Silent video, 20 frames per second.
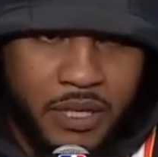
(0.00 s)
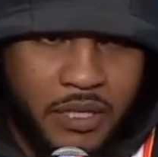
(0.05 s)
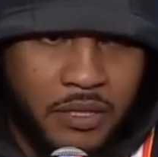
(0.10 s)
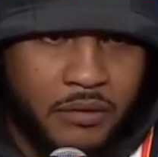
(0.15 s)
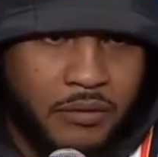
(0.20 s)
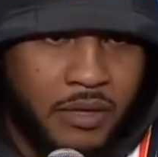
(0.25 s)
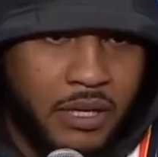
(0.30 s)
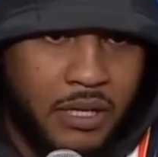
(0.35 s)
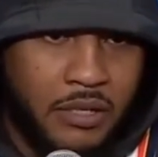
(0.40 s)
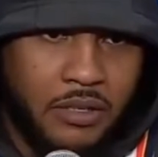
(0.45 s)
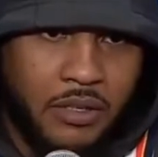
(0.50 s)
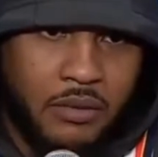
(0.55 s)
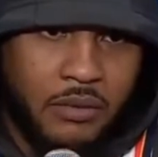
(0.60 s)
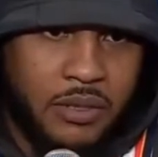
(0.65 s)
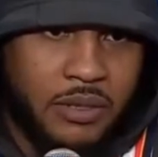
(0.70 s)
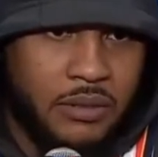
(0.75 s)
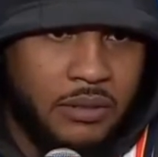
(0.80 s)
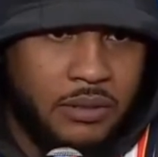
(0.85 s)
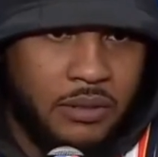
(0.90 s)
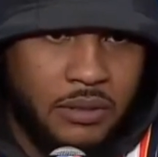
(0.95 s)
pedigree. I know
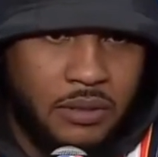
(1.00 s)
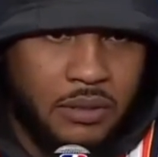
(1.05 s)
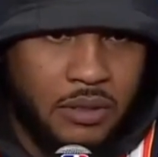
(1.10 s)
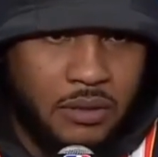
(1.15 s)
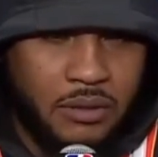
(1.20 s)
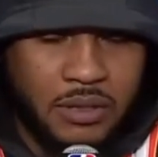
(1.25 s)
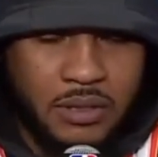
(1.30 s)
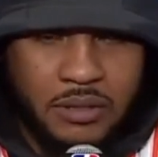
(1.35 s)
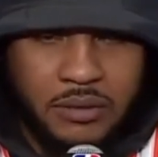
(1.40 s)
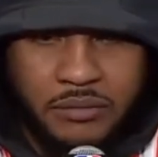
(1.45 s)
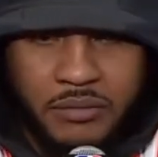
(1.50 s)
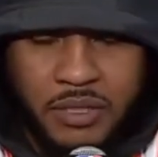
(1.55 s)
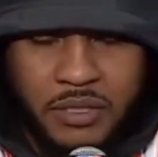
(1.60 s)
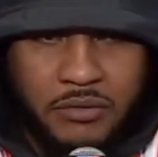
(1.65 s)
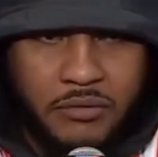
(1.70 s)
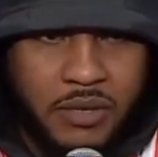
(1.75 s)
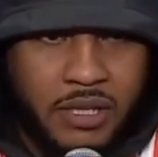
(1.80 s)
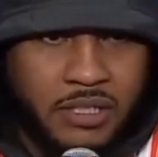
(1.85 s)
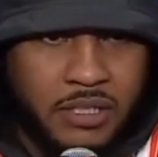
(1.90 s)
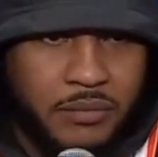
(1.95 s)
what, you know,
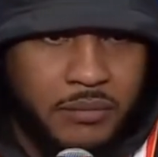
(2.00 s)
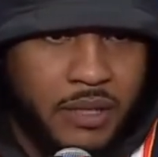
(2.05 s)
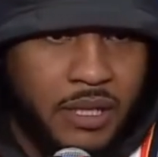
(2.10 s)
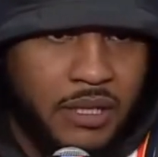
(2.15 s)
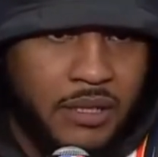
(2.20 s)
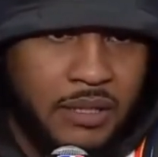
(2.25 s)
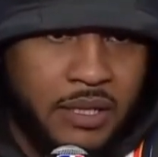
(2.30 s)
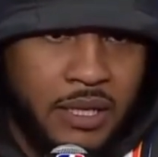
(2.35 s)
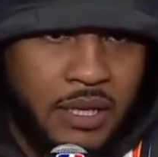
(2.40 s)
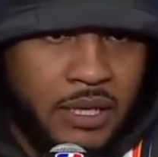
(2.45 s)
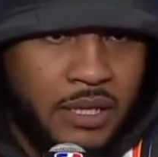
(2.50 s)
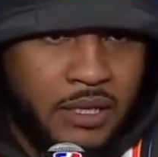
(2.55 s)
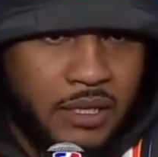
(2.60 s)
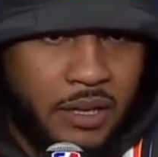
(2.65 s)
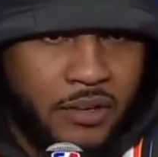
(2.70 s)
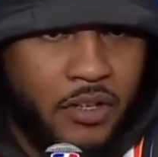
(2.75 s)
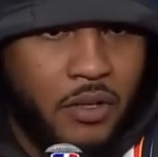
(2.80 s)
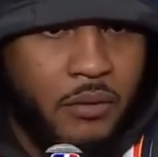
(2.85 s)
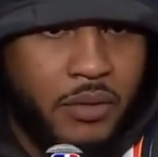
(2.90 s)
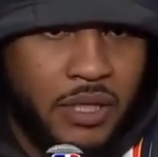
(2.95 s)
his resume.
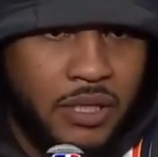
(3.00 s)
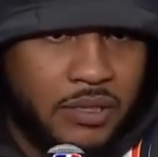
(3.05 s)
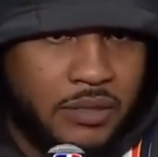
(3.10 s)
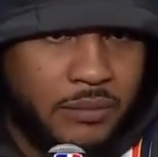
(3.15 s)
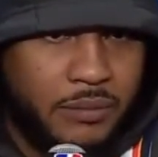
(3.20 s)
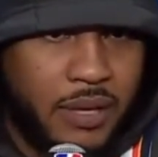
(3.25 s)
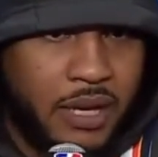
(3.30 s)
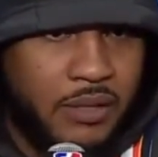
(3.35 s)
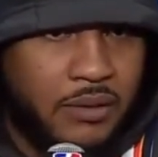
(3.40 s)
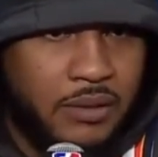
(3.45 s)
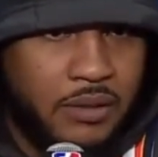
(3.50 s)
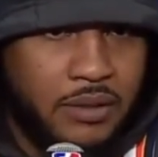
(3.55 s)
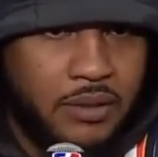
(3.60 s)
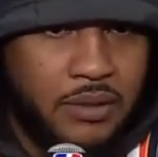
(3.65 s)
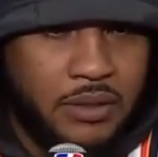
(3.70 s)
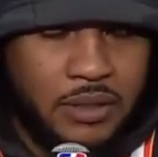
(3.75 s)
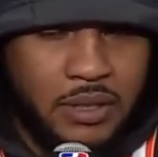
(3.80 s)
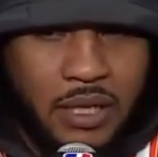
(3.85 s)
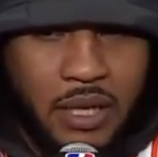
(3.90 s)
I know what he's about.